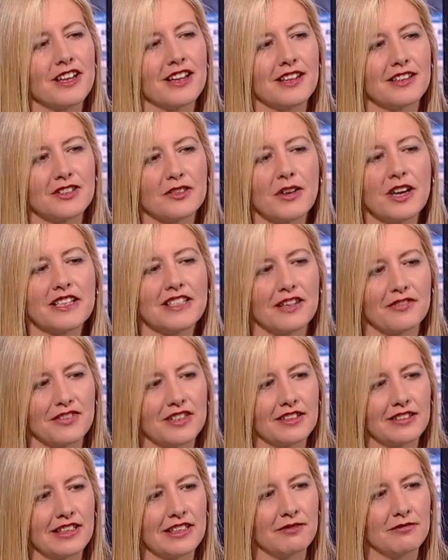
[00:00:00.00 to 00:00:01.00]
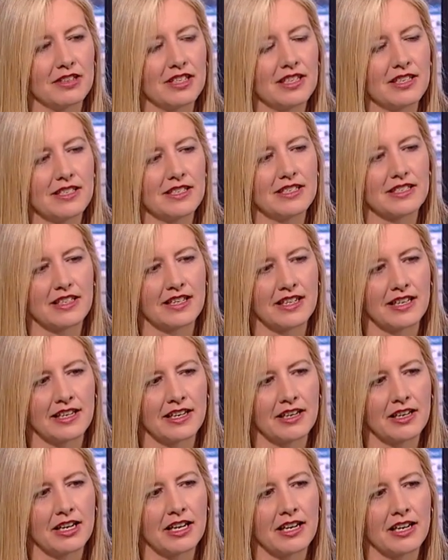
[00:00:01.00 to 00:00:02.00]
I definitely read
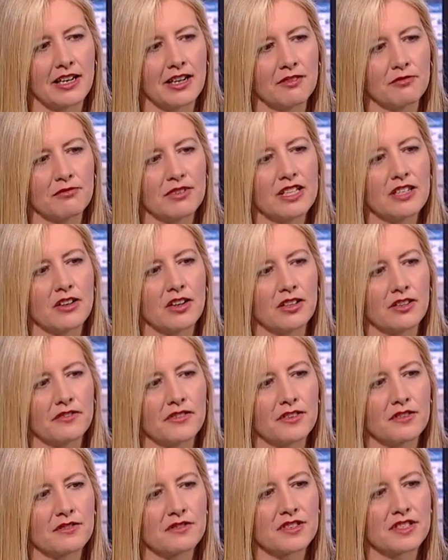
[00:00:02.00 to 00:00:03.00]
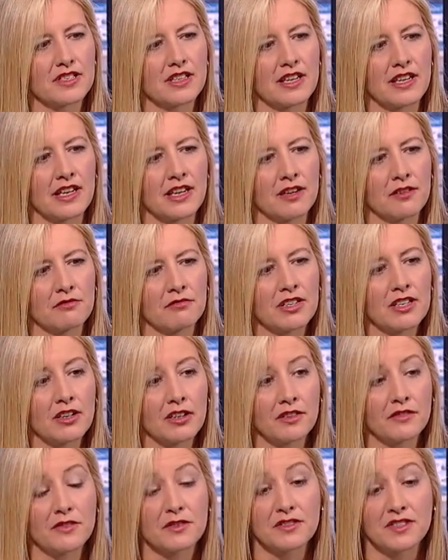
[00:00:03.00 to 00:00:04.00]
read all of those
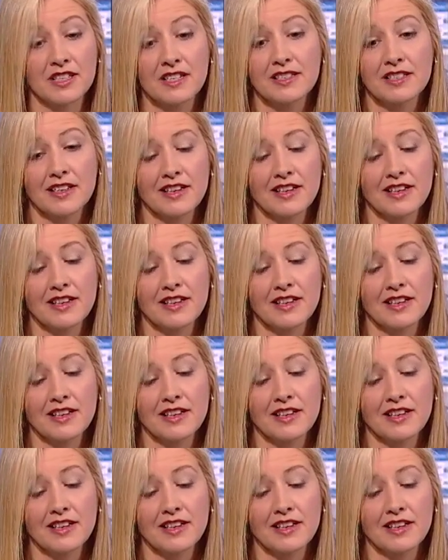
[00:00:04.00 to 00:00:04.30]
things.